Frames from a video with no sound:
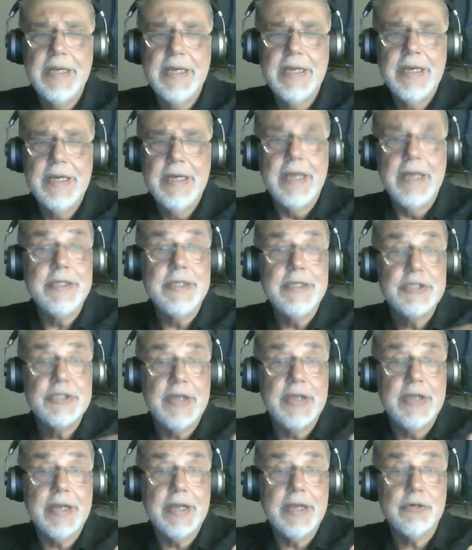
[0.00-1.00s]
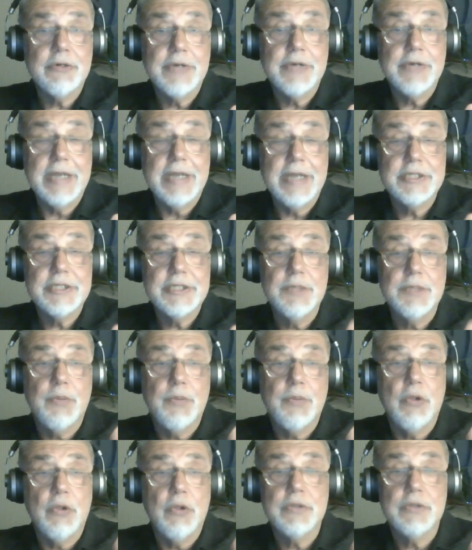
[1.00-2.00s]
and in generic congressional
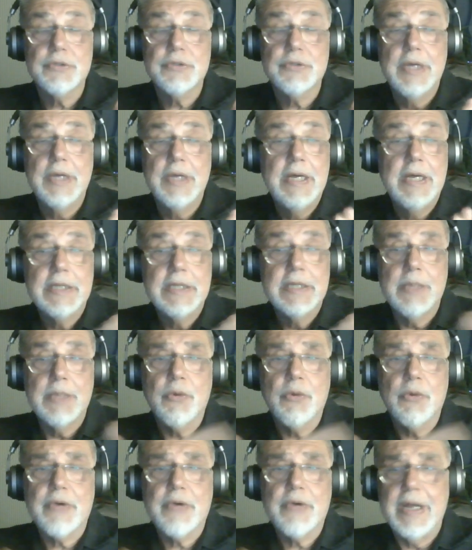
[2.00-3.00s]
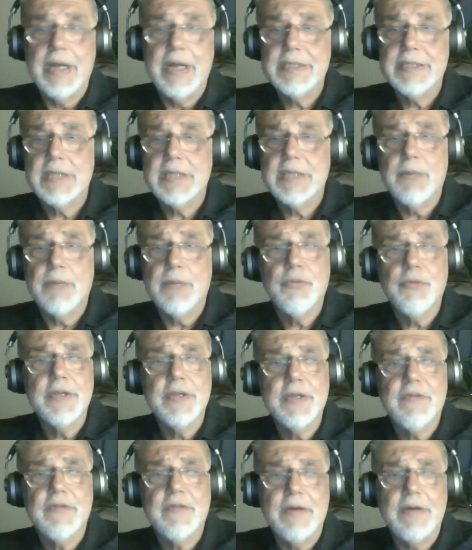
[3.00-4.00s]
polls, Democrats are pulling
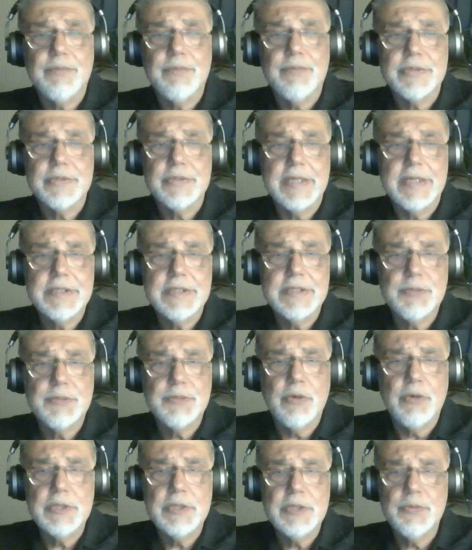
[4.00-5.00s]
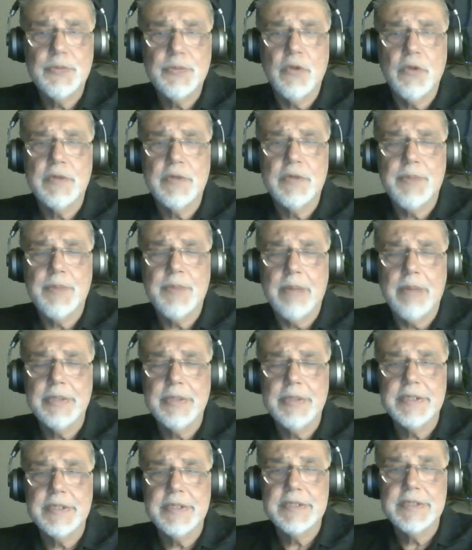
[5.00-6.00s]
5 percentage points below
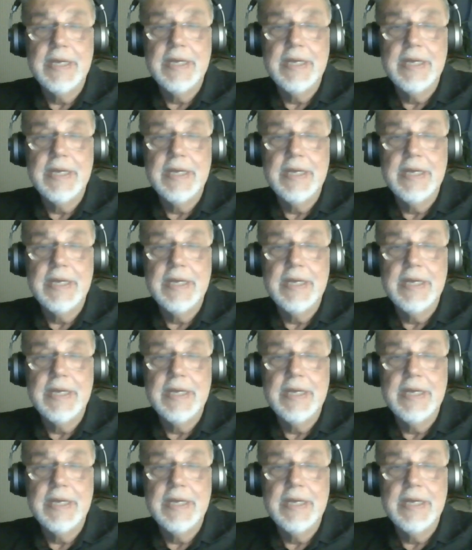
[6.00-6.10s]
Republicans.